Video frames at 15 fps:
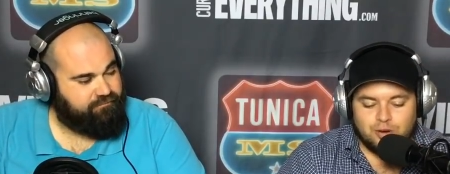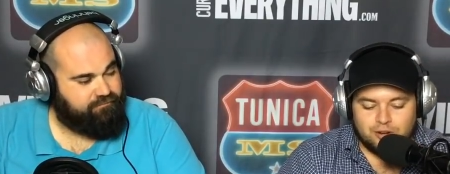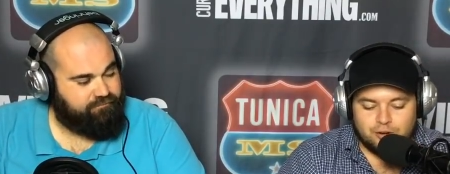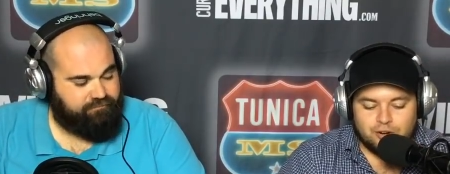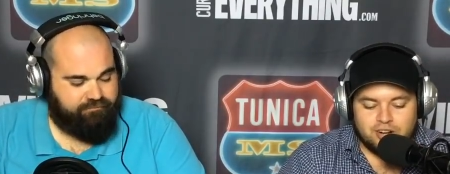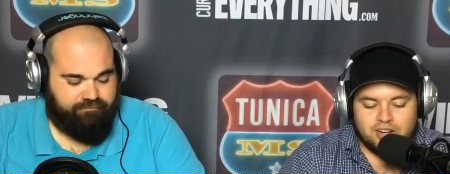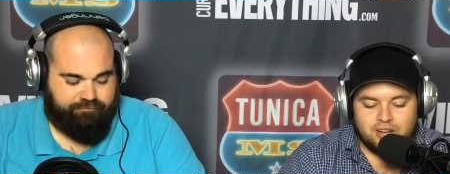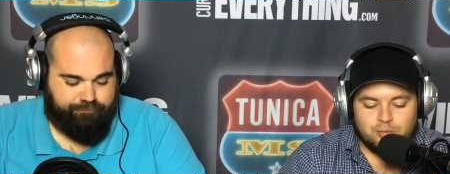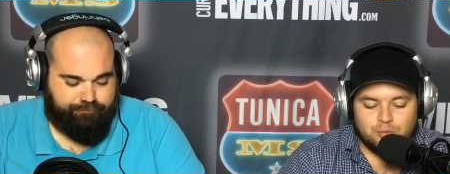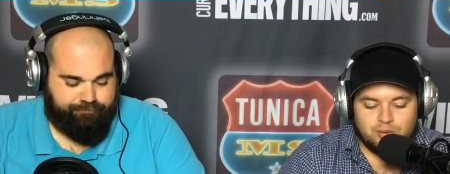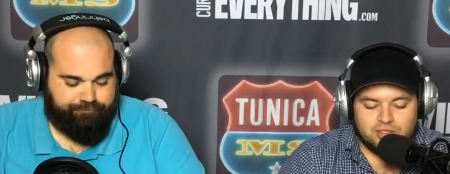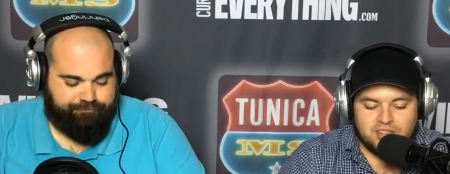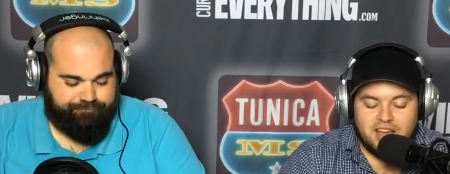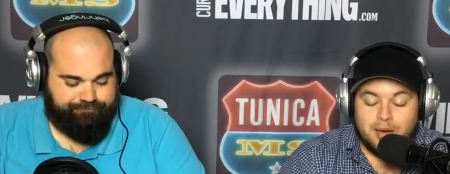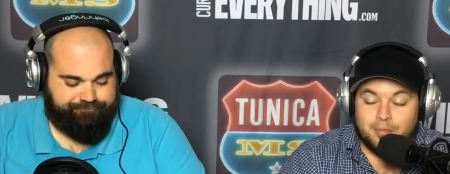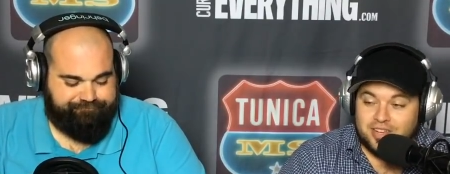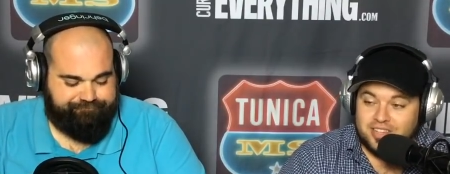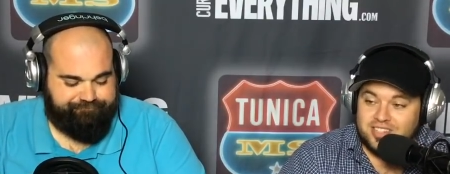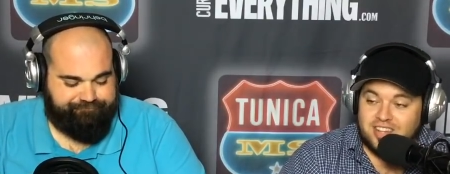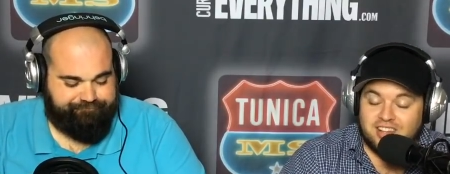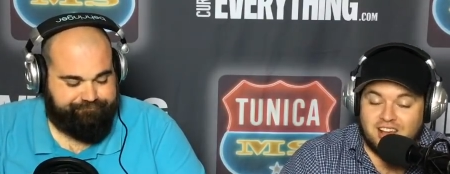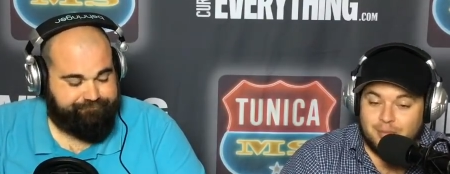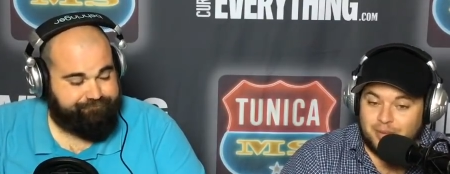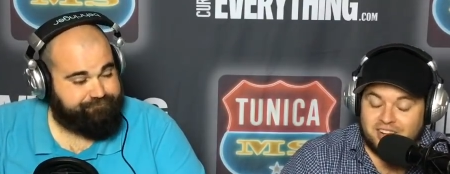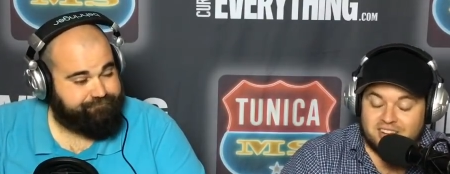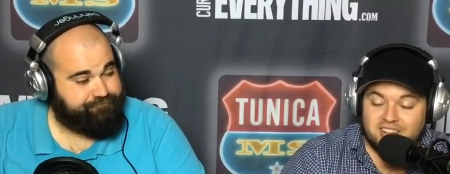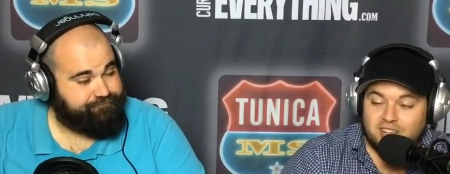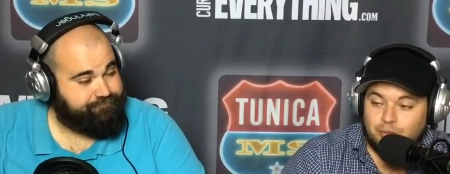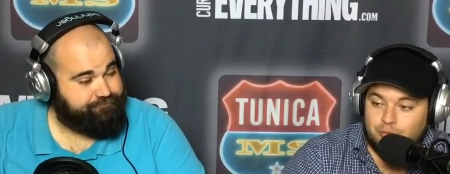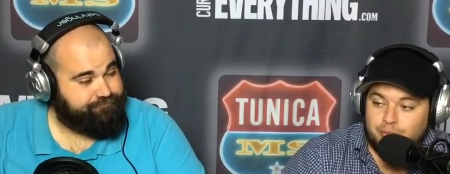Speaker 1: agree with that because I, I mean I
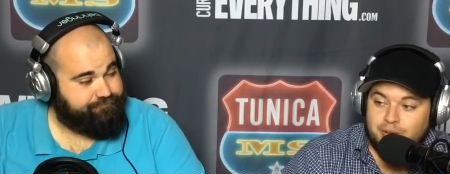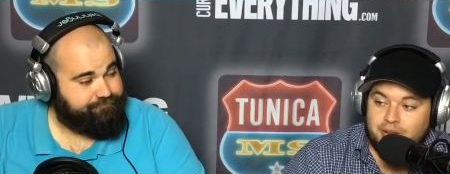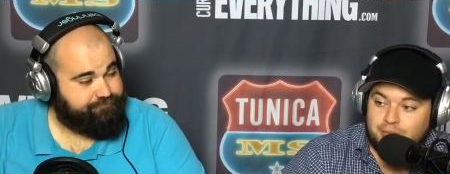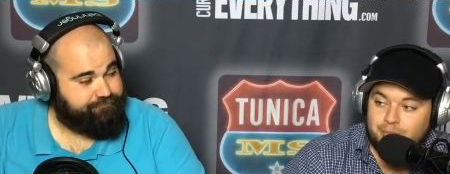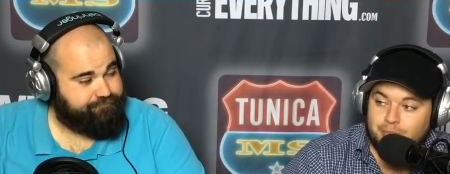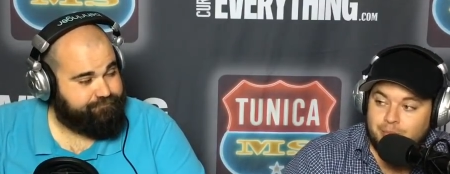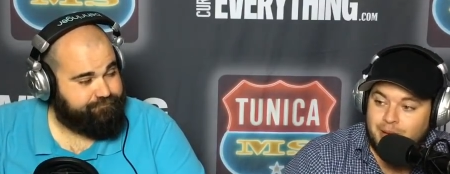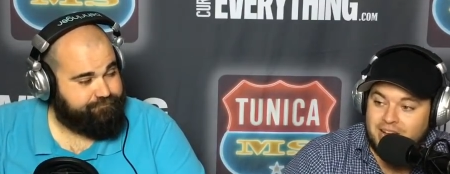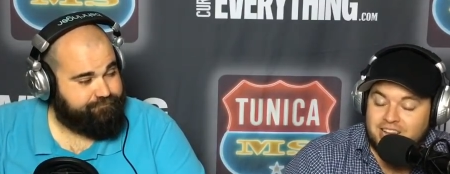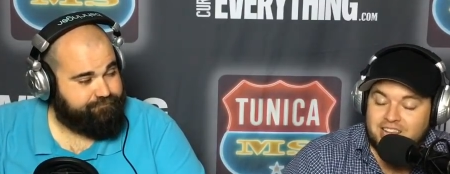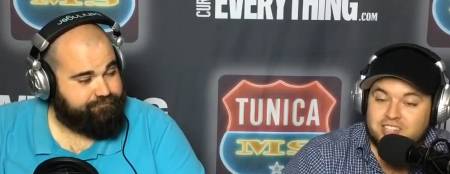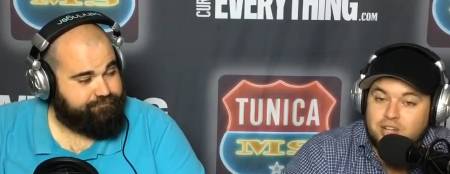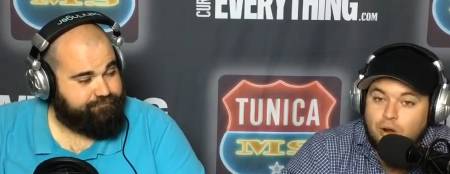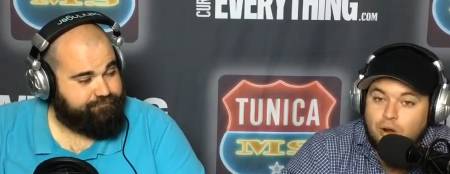think it would be ma- it's